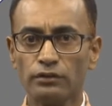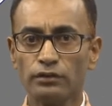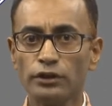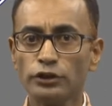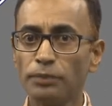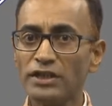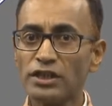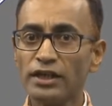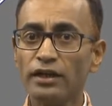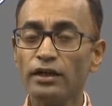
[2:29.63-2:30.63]

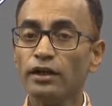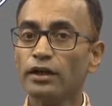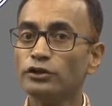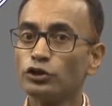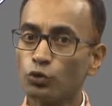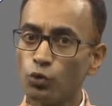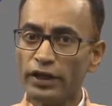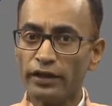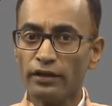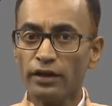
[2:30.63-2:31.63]
especially in
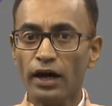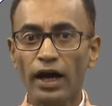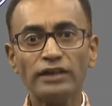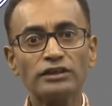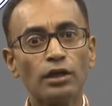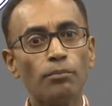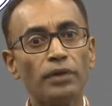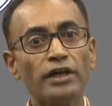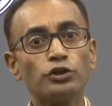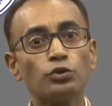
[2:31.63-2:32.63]
schooling as
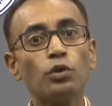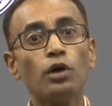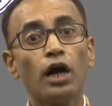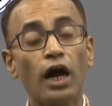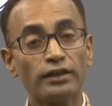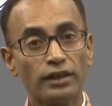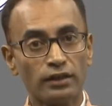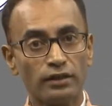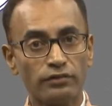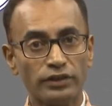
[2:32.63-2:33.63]
compared to other
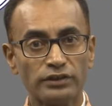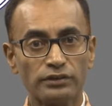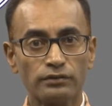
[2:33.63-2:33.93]
countries.